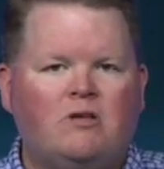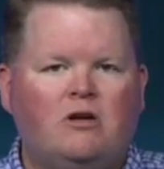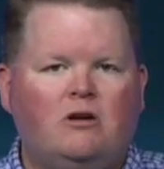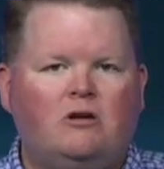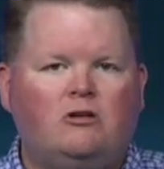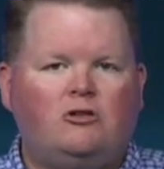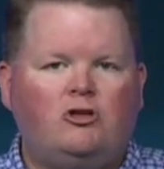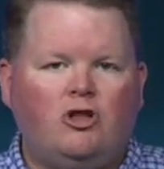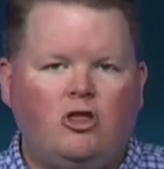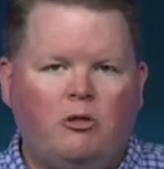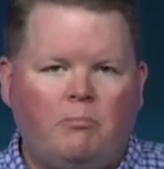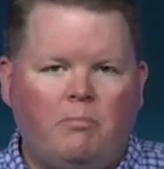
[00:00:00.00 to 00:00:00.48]

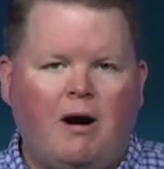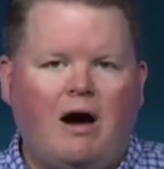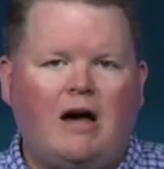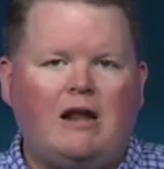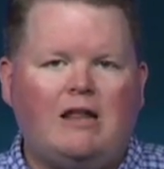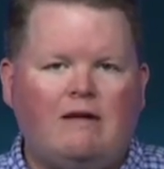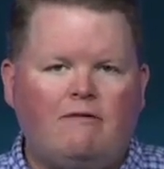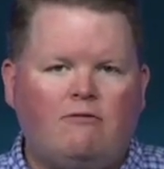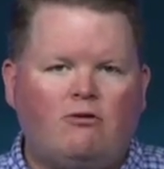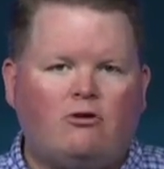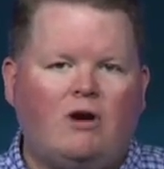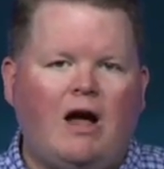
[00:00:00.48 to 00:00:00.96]
to the
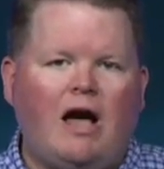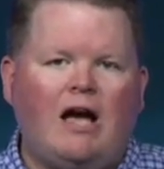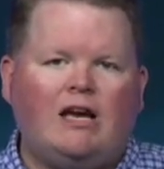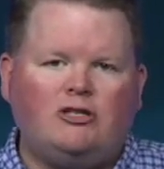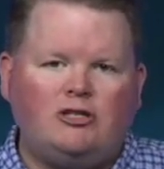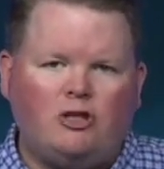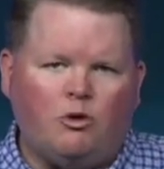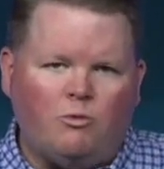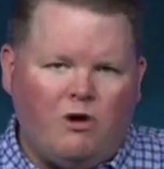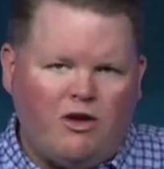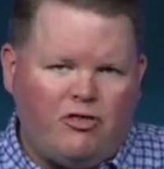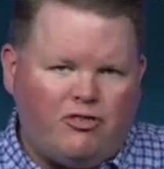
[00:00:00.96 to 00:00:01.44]
body of
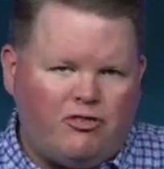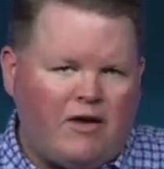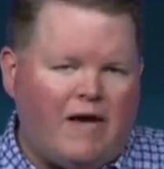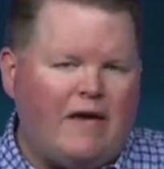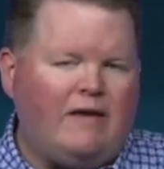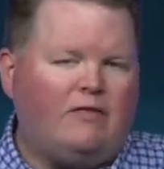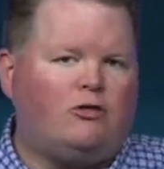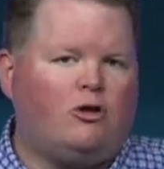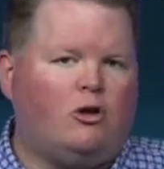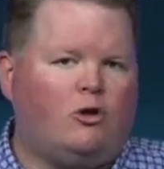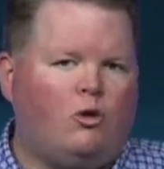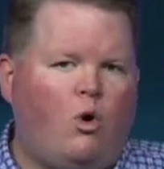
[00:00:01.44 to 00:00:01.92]
Christ. And we
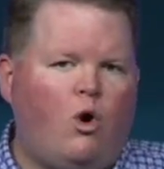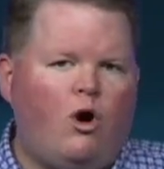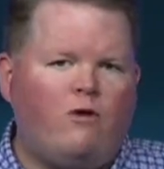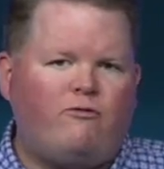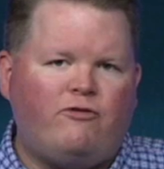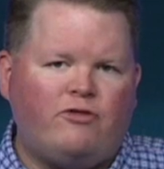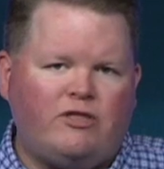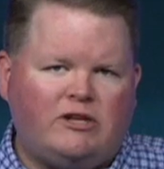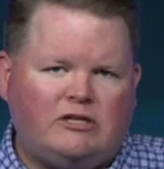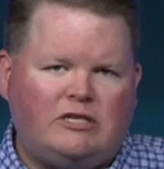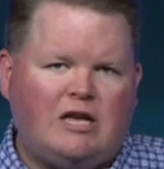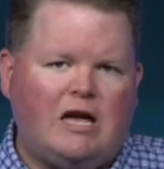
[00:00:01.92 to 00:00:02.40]
thank the Lord
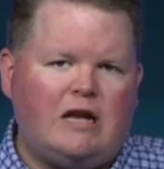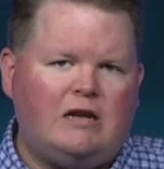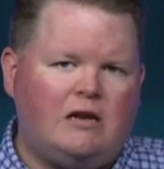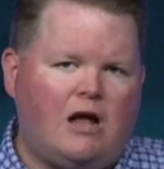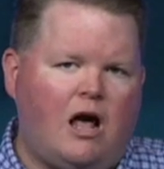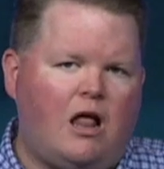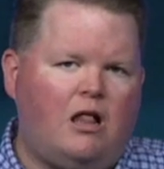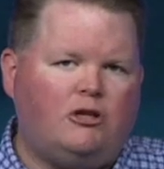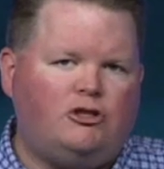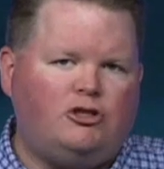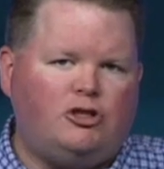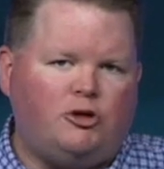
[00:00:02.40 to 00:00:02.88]
for the
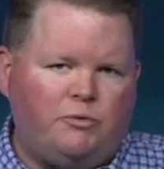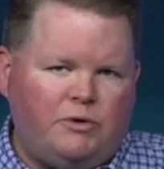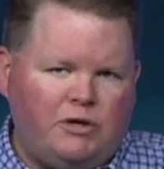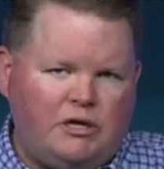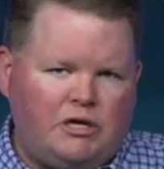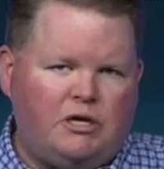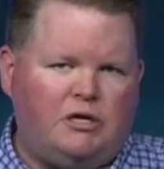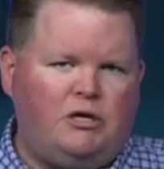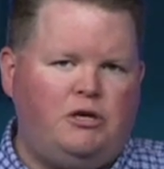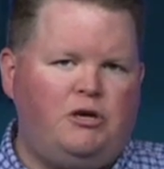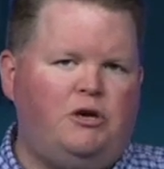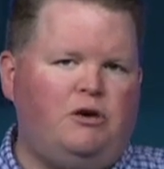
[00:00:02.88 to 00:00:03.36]
technology we
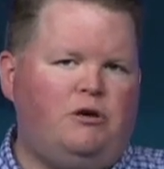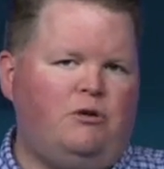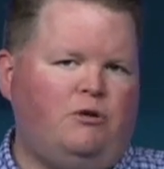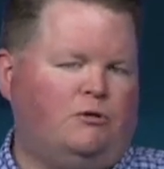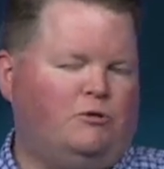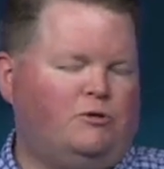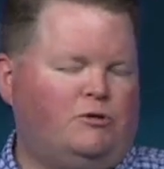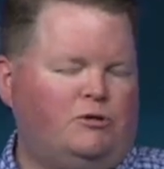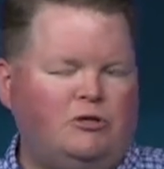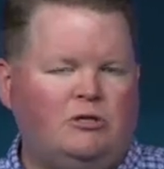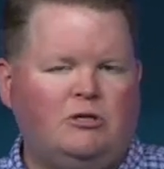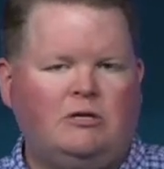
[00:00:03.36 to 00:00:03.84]
can
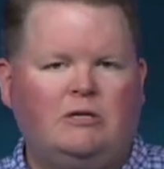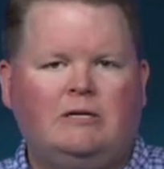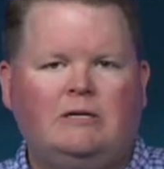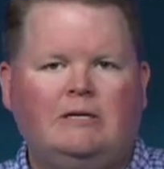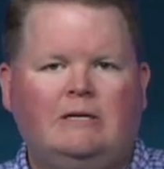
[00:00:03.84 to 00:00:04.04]
use